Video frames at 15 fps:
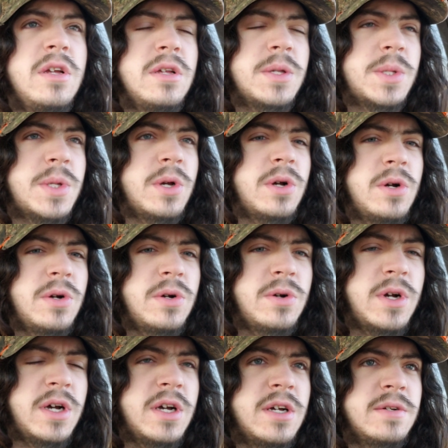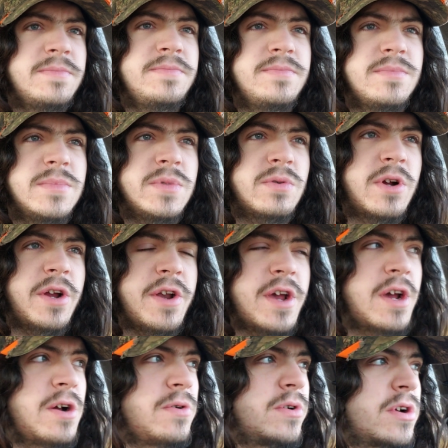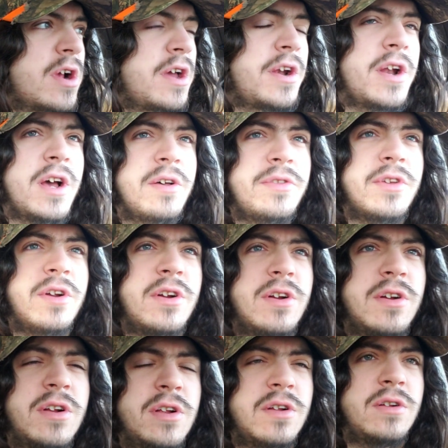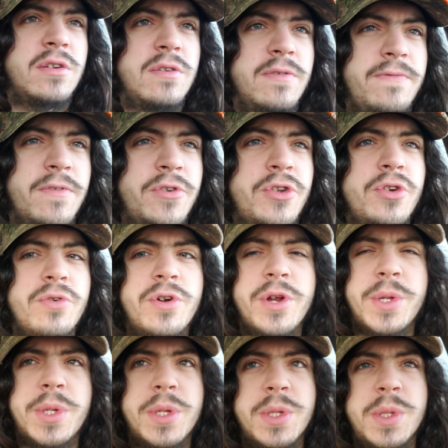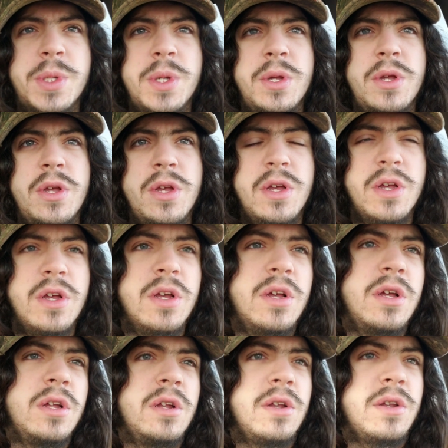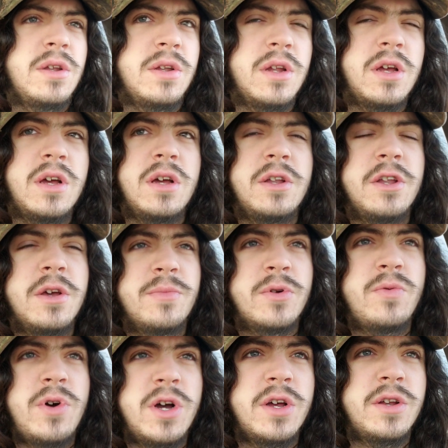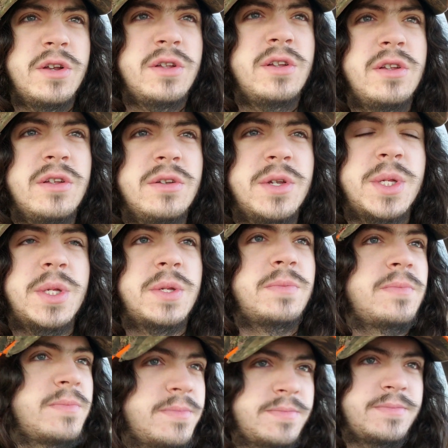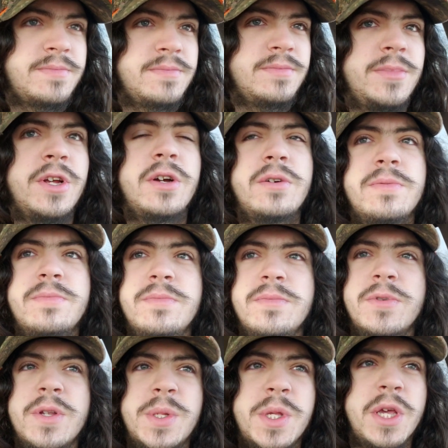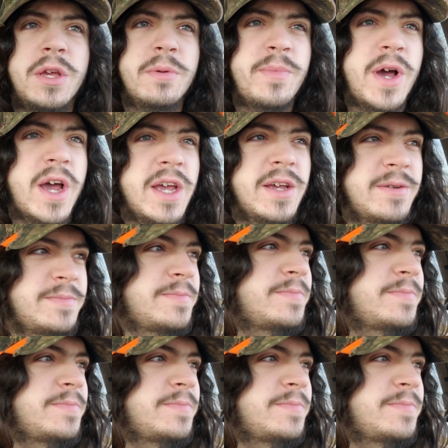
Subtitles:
So right now we're headed out there for two reasons. Number one, just gonna say goodbye,